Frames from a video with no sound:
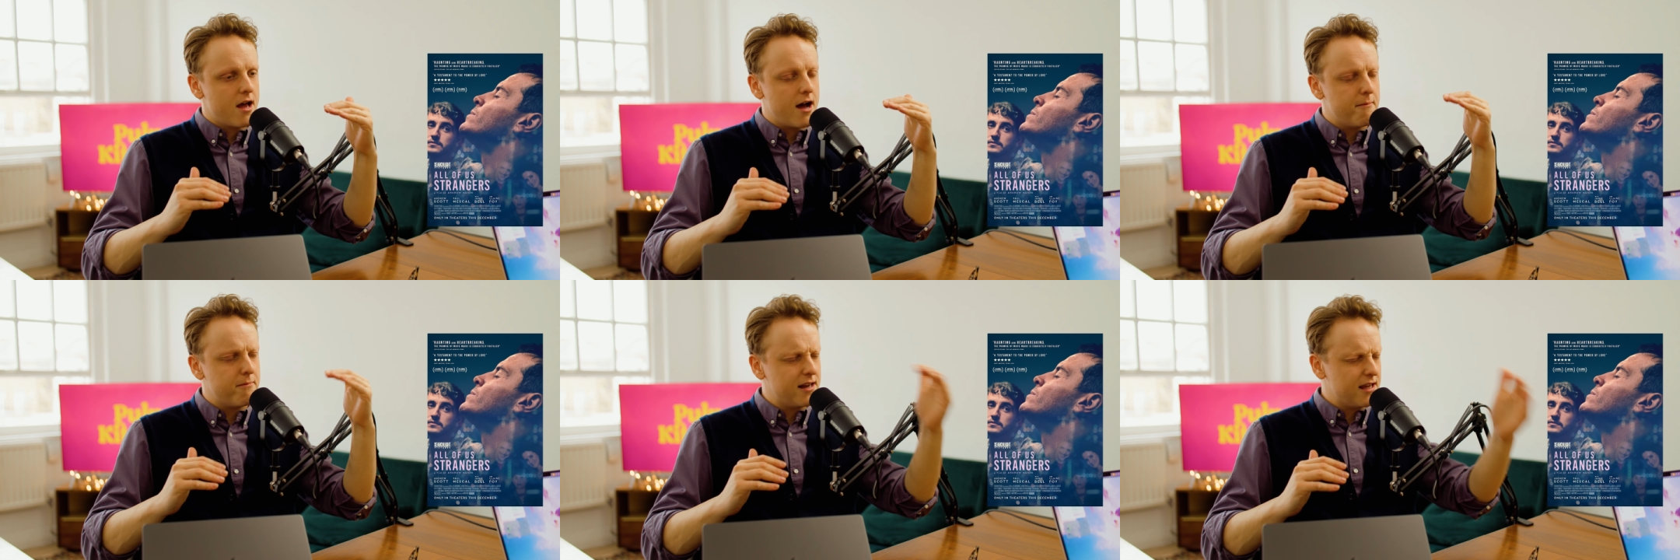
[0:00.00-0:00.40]

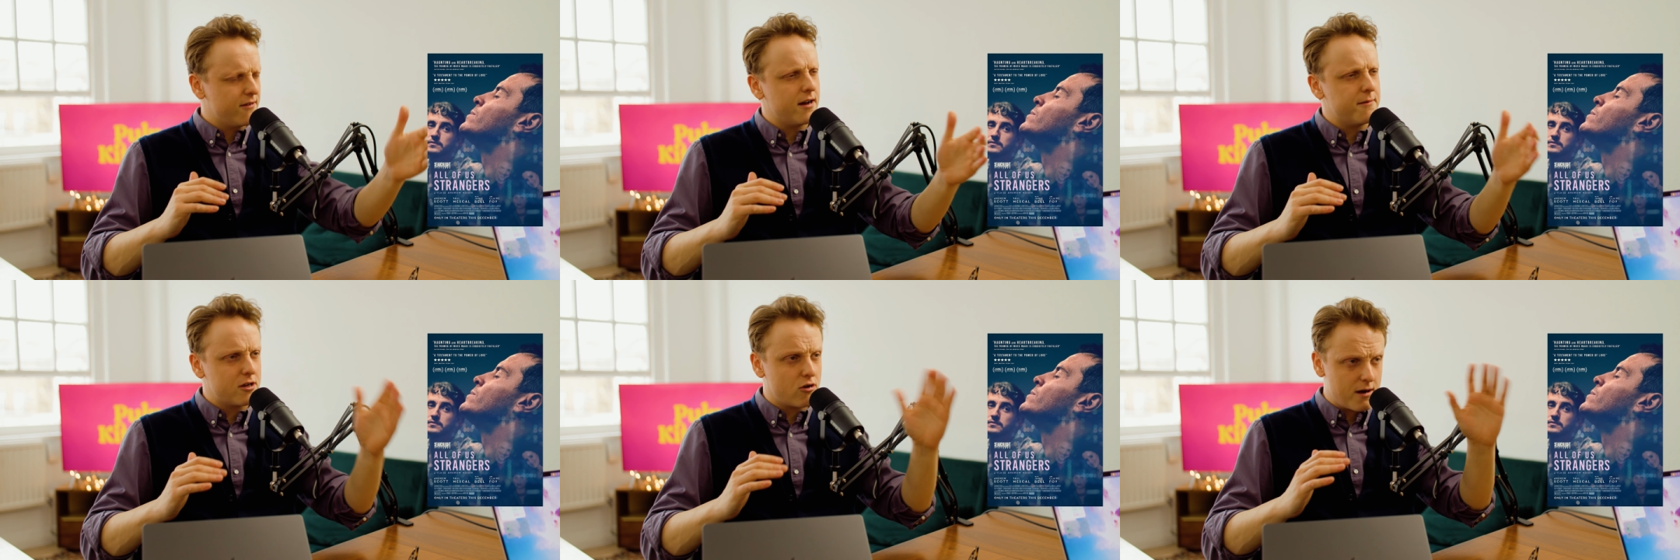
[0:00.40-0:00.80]
I mean,
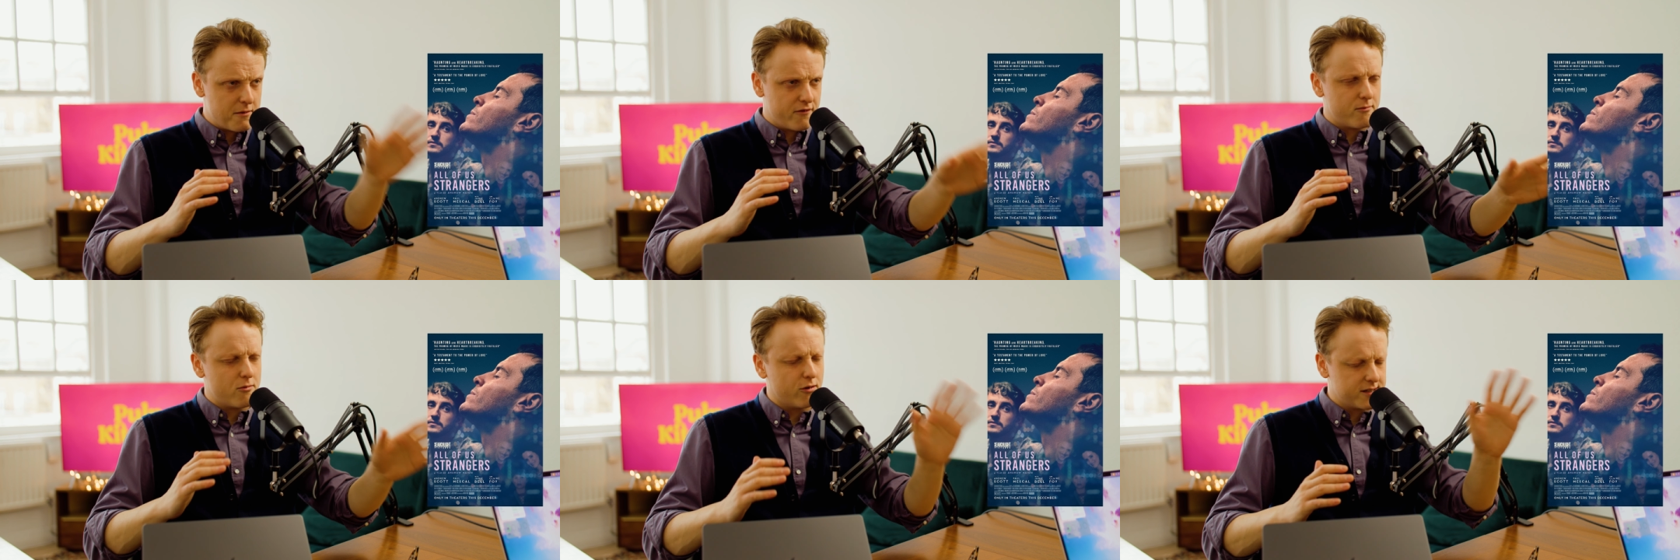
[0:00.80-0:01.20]
correct me
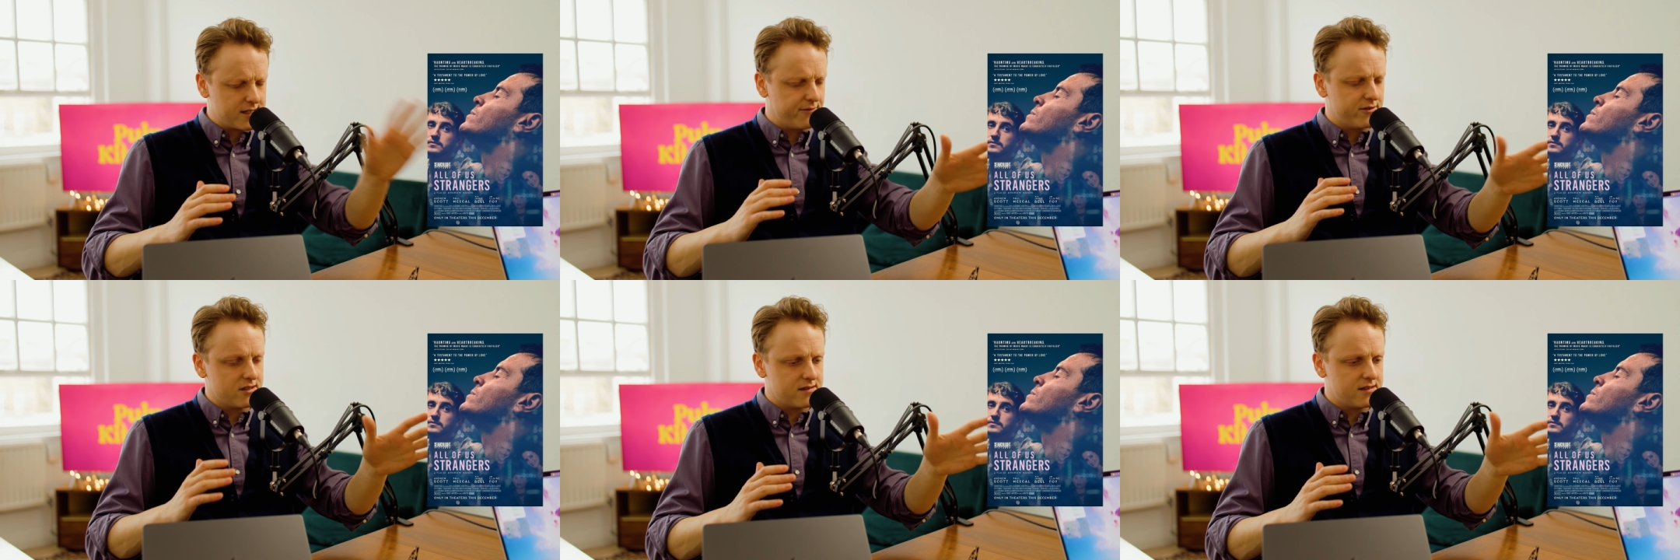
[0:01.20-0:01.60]
if I'm wrong because I
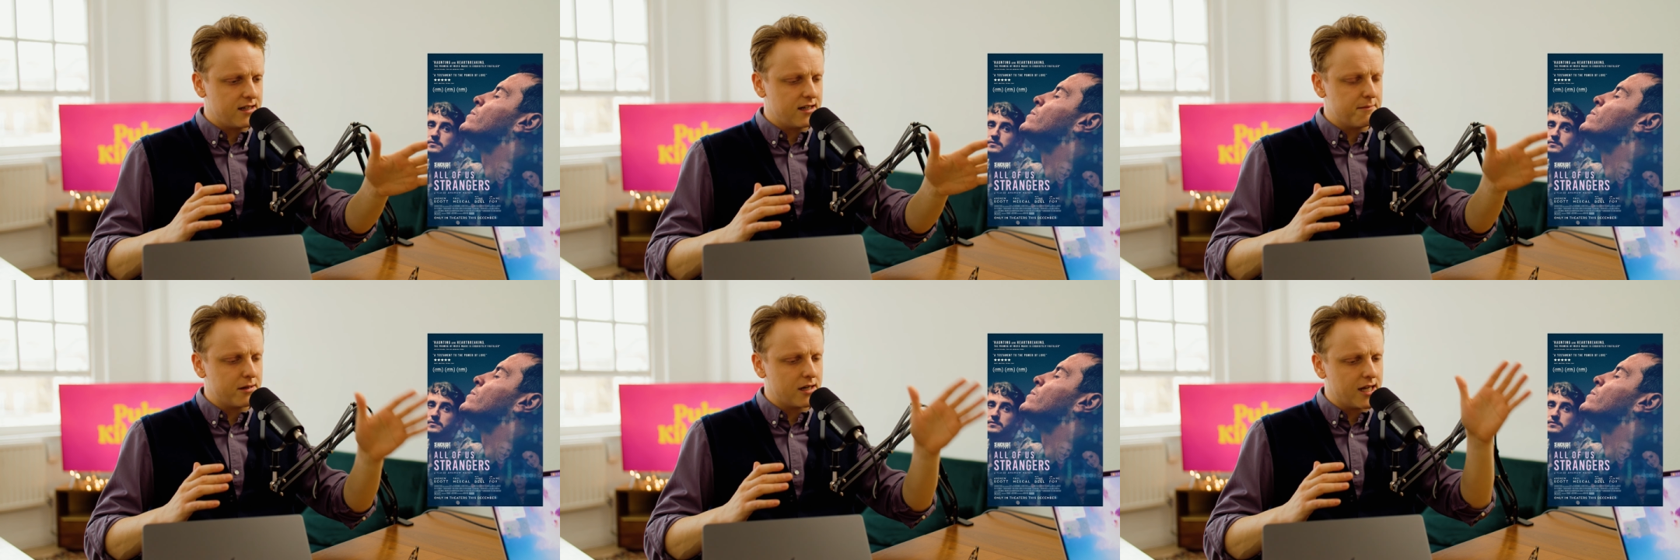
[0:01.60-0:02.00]
haven't just
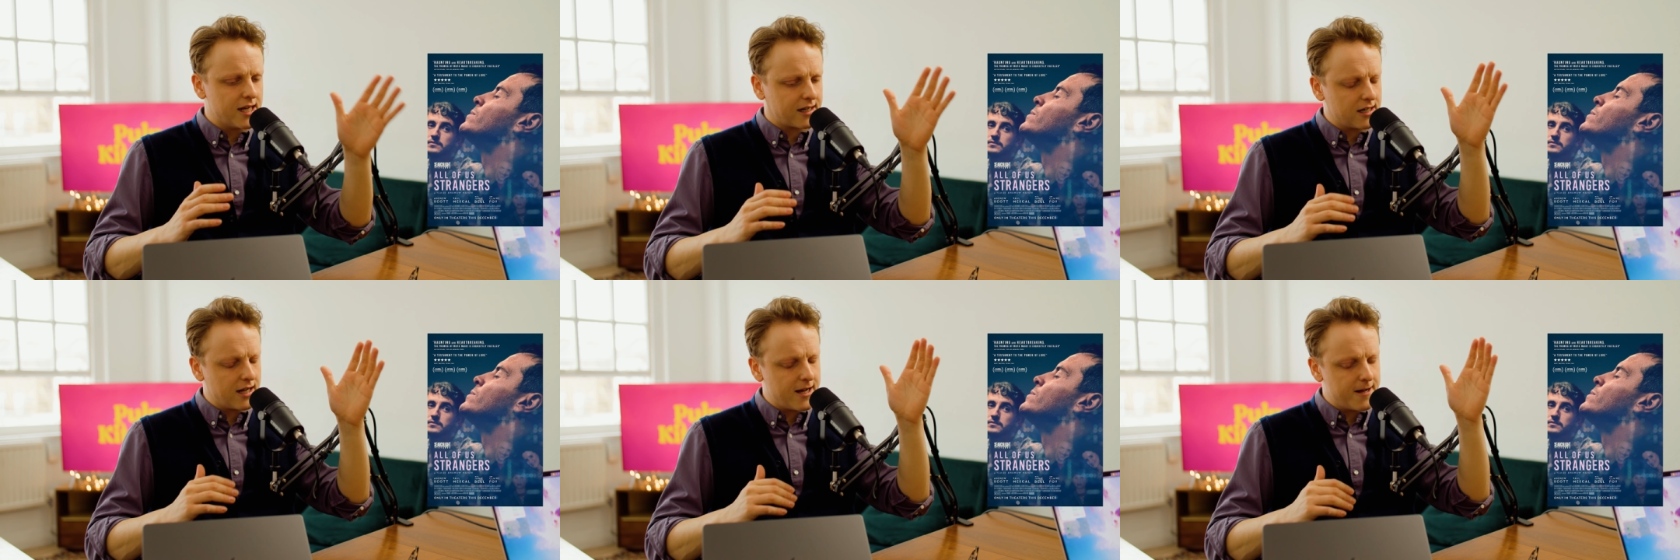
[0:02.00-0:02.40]
seen it, but like.